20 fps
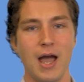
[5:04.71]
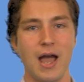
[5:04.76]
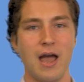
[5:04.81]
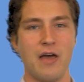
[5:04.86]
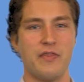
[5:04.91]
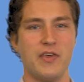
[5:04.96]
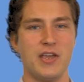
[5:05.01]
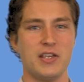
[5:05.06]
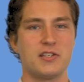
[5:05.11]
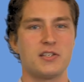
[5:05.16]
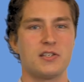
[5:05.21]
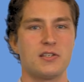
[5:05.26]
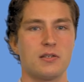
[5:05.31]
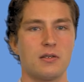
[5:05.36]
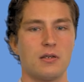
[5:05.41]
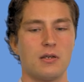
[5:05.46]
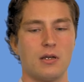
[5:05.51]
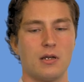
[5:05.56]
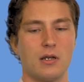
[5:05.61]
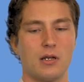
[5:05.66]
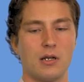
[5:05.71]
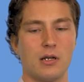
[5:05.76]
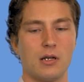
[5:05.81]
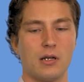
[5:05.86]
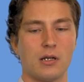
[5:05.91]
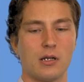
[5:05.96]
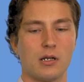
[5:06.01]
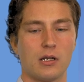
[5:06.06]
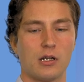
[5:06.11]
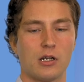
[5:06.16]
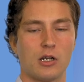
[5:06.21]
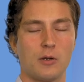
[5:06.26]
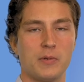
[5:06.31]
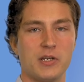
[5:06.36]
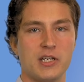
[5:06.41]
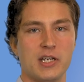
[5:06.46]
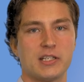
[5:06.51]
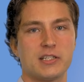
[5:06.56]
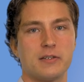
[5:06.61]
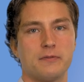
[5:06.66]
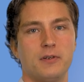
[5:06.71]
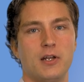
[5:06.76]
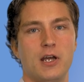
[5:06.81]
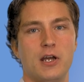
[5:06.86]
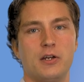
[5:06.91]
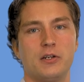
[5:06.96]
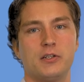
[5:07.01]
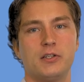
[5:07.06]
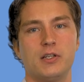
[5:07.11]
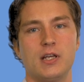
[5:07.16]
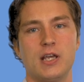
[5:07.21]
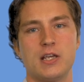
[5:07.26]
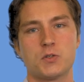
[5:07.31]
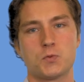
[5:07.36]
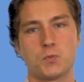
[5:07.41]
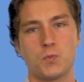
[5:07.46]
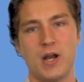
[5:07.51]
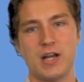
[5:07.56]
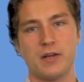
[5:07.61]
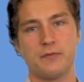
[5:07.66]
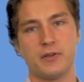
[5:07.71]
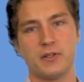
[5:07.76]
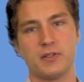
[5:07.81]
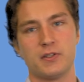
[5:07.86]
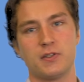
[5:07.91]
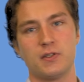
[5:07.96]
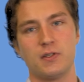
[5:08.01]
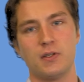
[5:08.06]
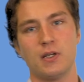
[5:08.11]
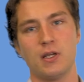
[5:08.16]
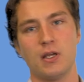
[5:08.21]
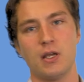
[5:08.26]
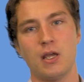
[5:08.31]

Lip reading: And this communicative load is relevant